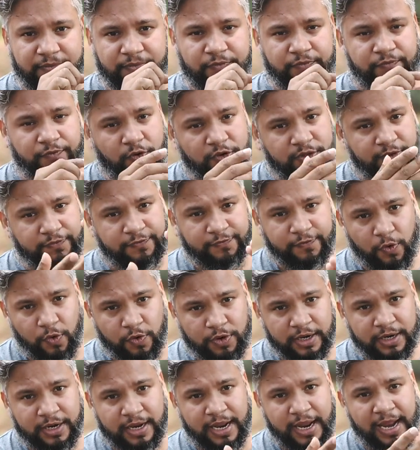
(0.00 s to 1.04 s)
for the
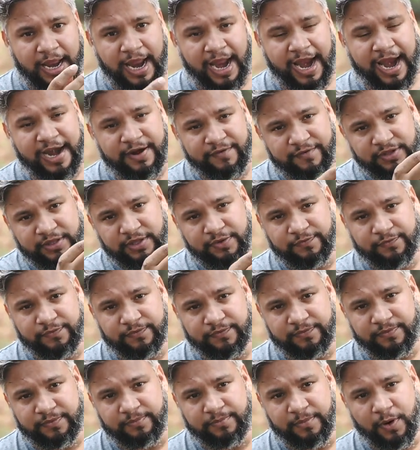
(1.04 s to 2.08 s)
phone and where the
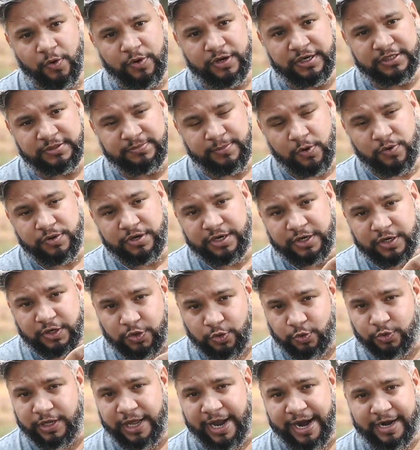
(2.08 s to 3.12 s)
mount is mounted to
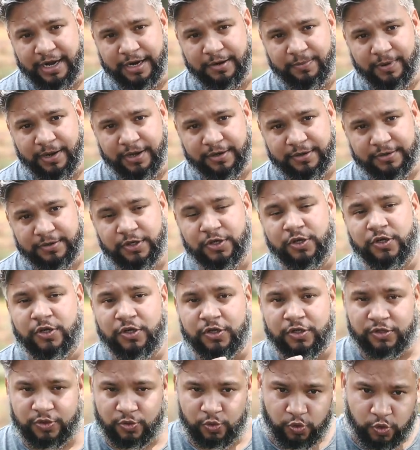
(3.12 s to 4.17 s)
the handlebar.
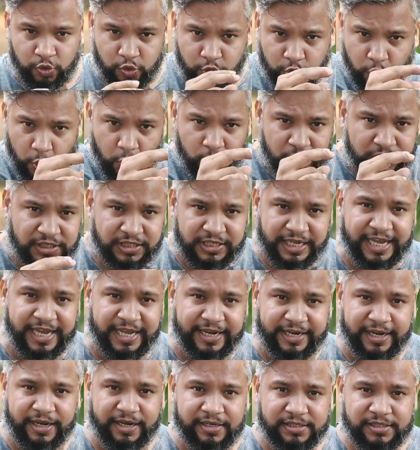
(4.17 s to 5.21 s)
Those
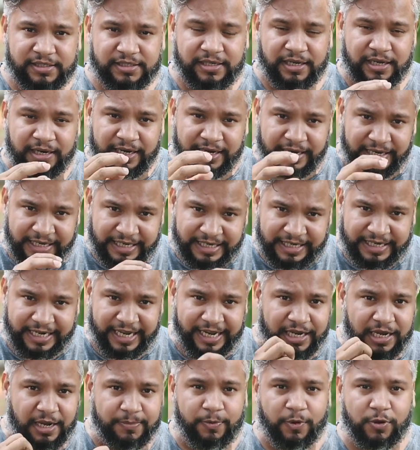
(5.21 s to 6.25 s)
areas take
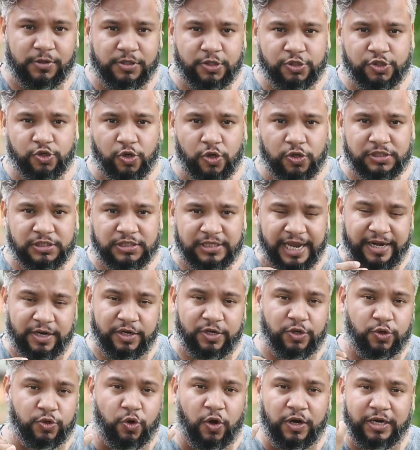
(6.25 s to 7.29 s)
up all the shocks and
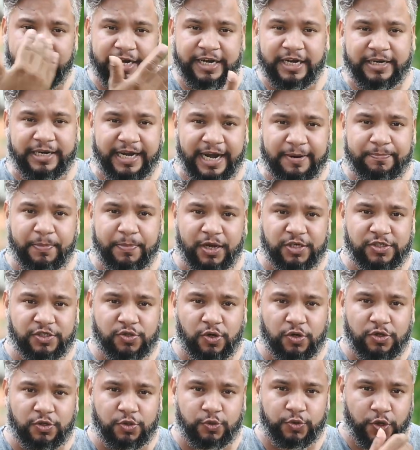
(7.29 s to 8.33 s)
do not let it get passed
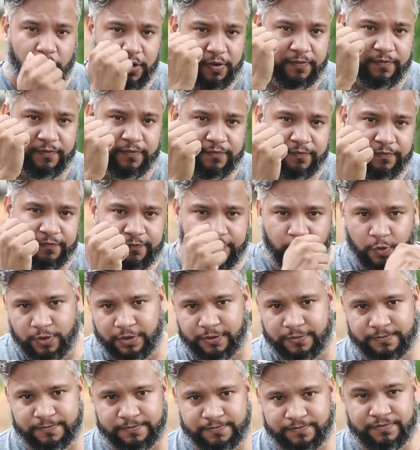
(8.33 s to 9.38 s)
on to your phone,
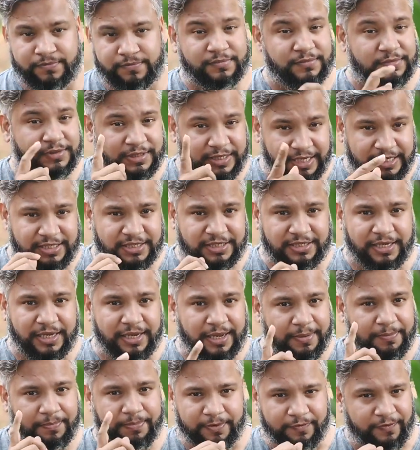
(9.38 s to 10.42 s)
thus
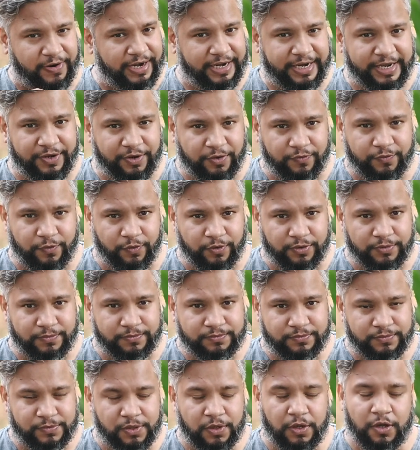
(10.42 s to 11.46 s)
preventing your phone.
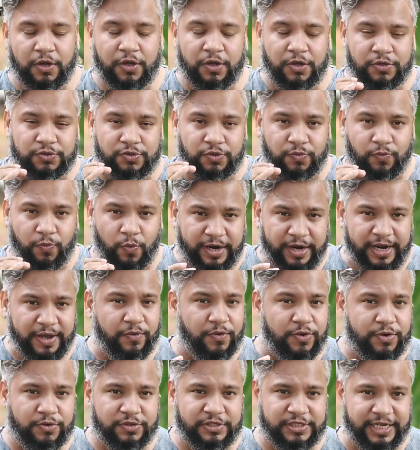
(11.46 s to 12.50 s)
So what I
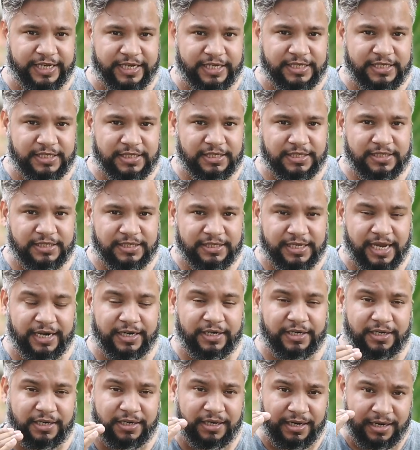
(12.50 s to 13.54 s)
want to say is that
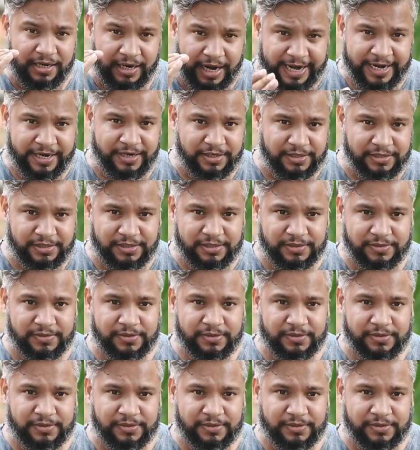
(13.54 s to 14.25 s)
riders,